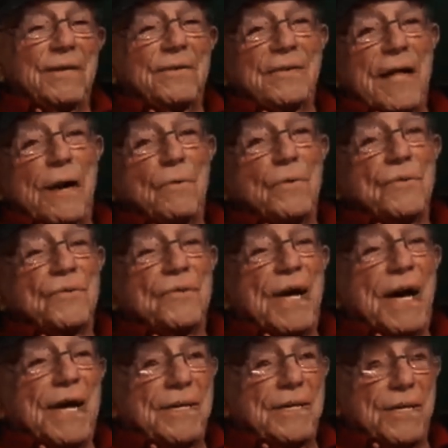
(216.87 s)
That was
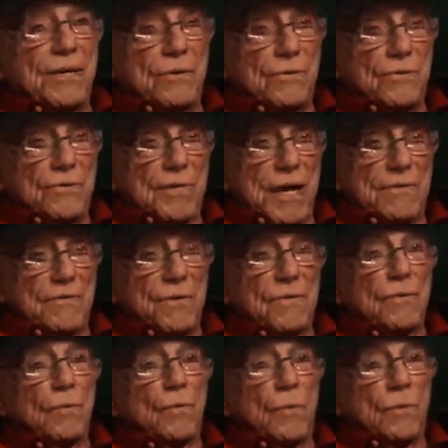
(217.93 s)
9 years after
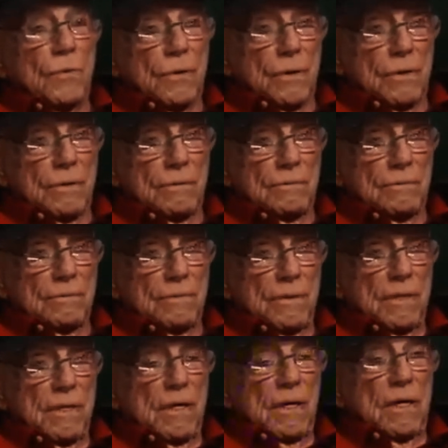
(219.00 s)
the war.
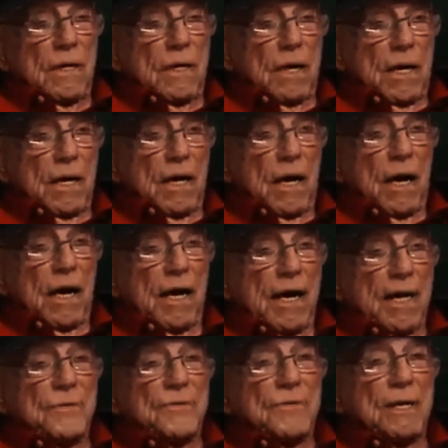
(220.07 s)
I
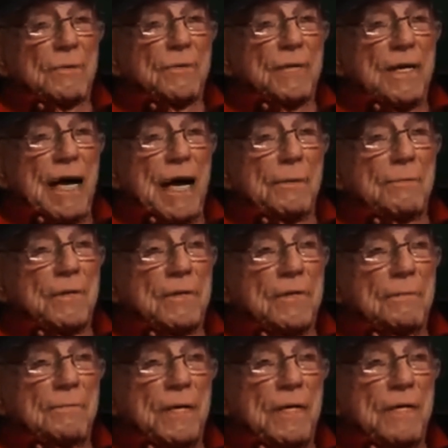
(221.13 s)
had something happen
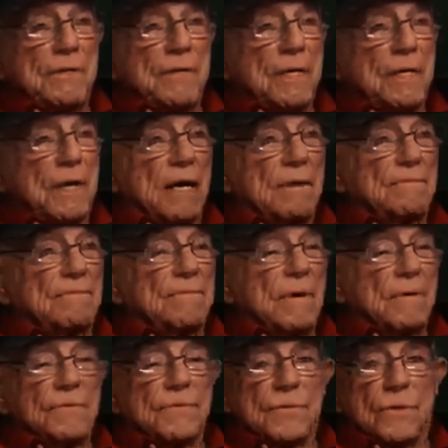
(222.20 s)
to me that I
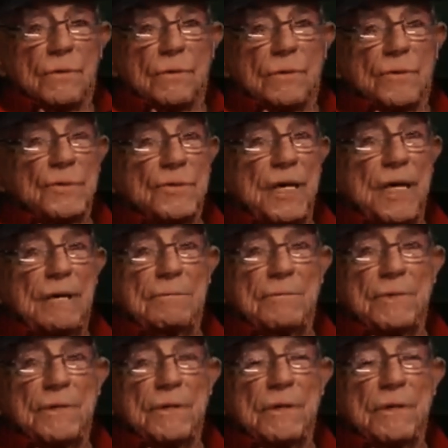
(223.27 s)
felt so ashamed.